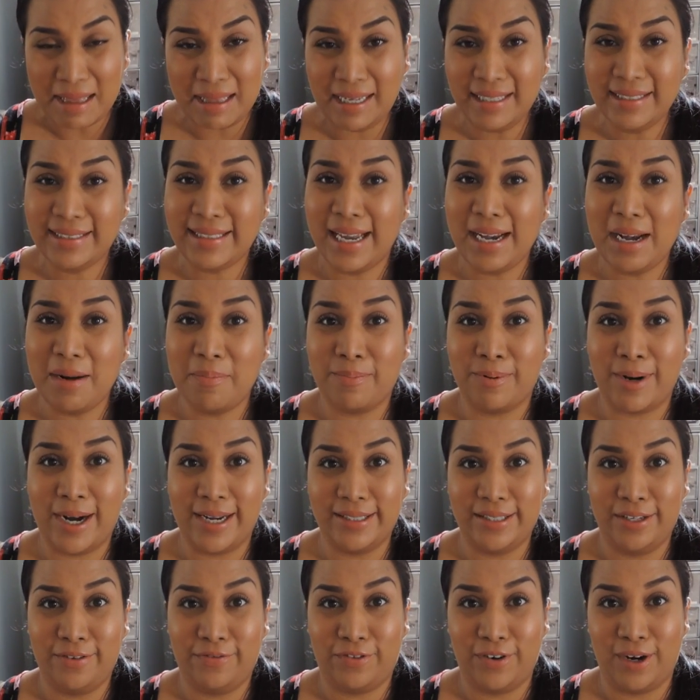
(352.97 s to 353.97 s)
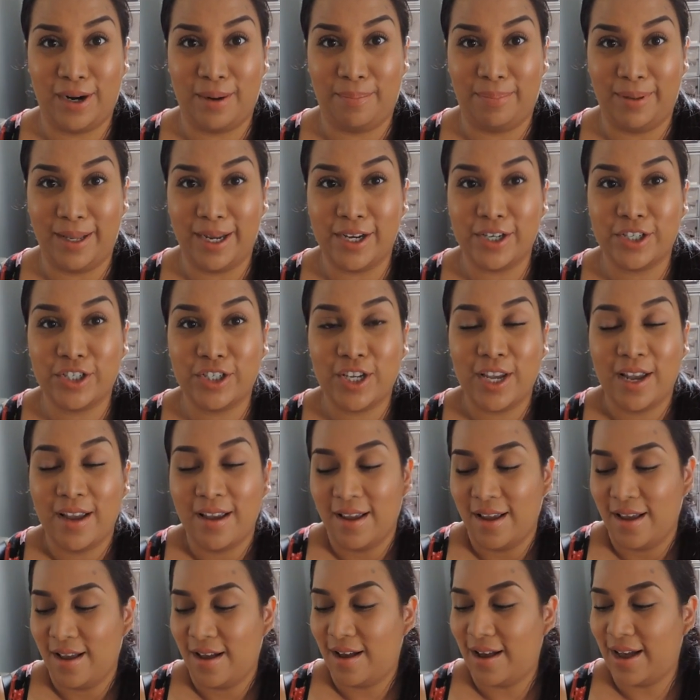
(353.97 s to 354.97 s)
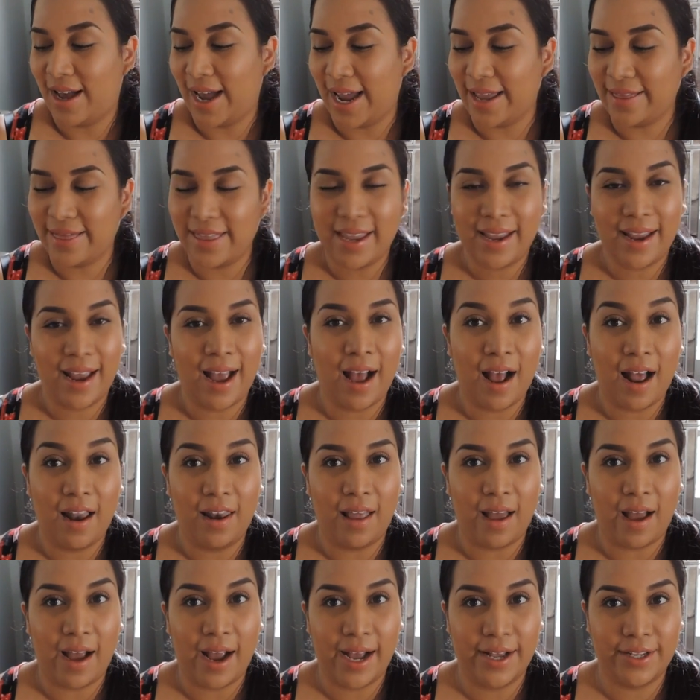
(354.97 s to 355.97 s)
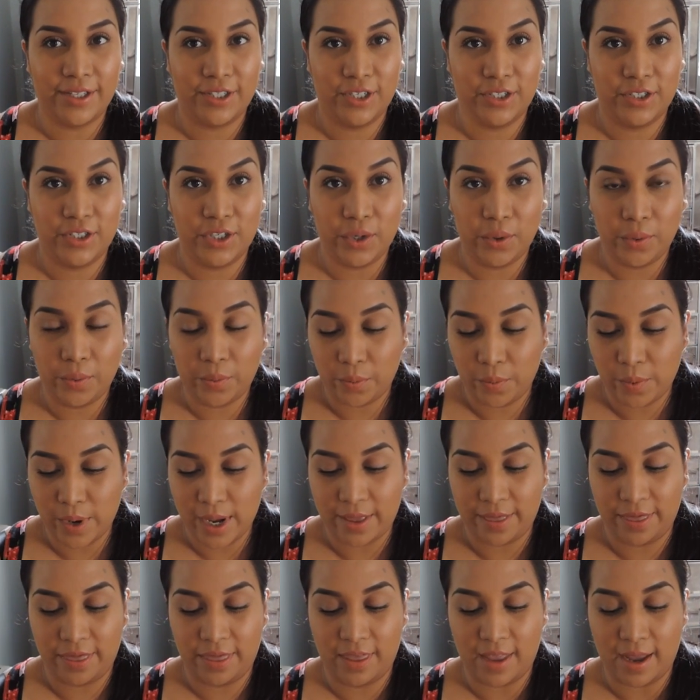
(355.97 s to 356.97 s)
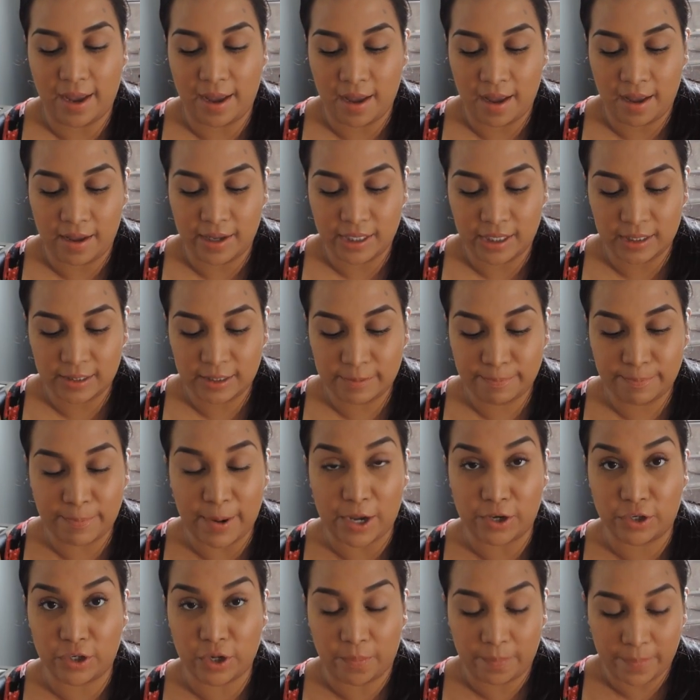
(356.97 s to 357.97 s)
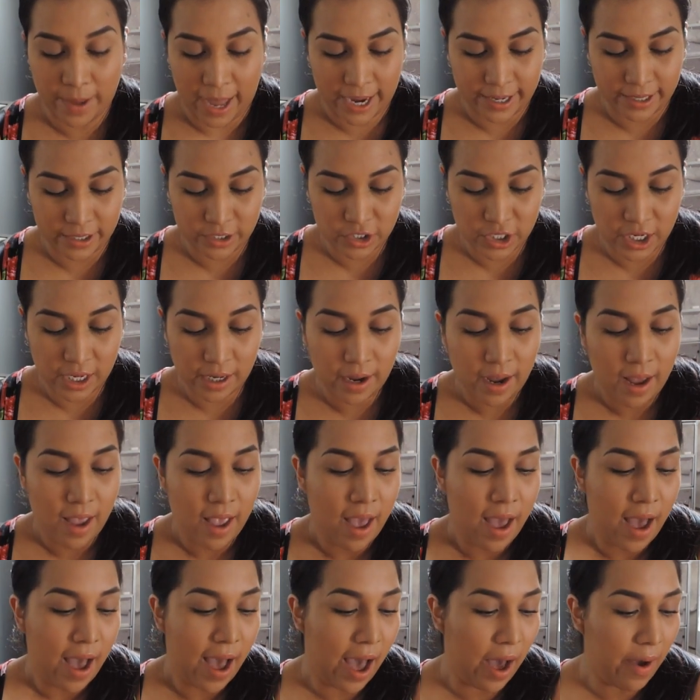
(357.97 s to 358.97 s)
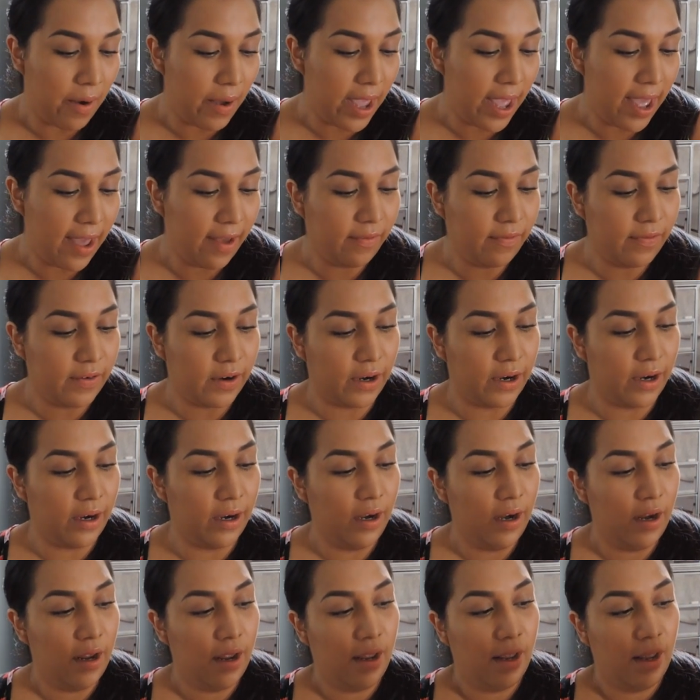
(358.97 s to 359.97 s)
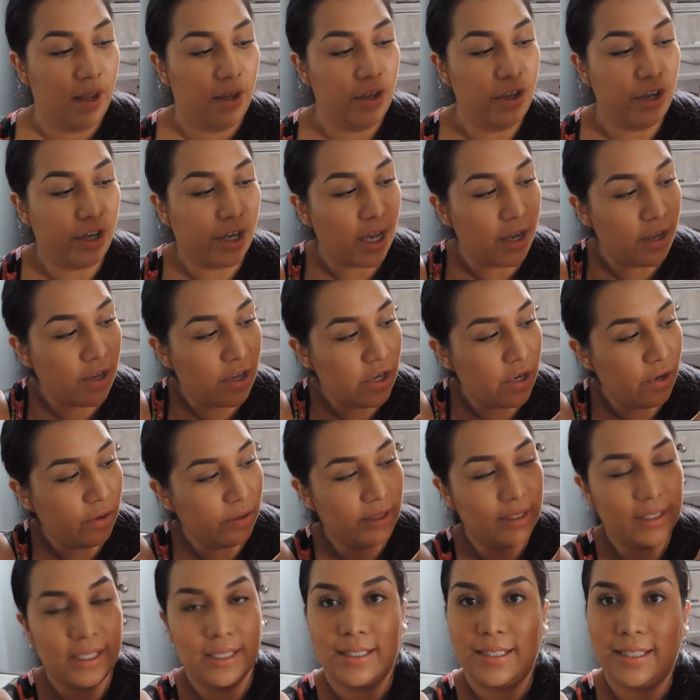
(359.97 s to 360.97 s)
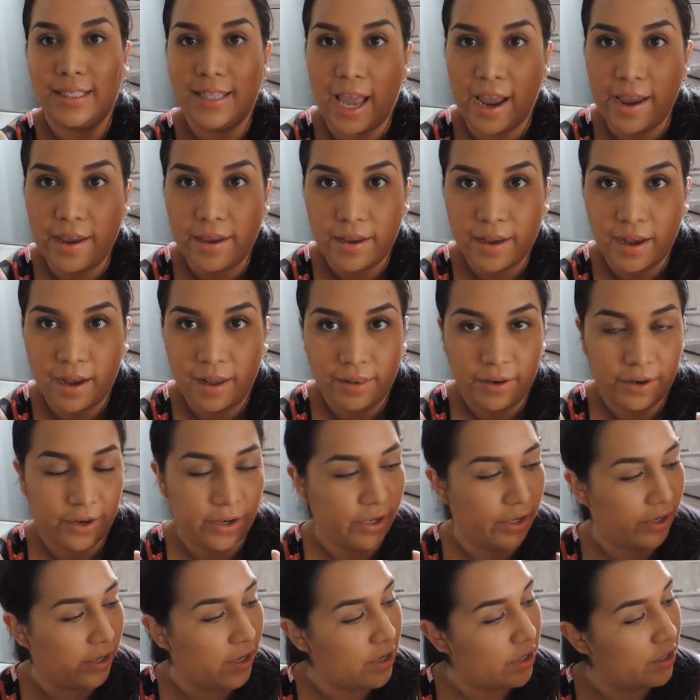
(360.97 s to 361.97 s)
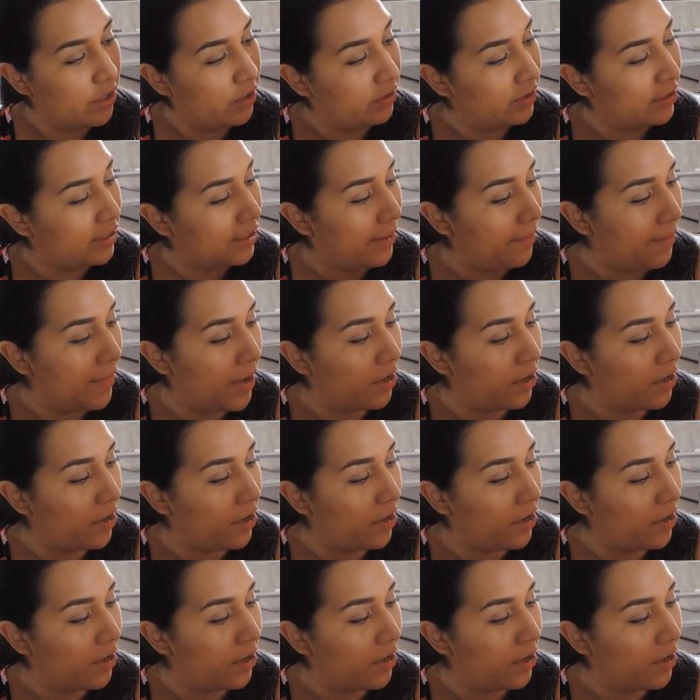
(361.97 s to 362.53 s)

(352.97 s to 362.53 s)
that's kind of pricey for a blush. I think a lot has to do with the special packaging. However, you can use this light color, you can use the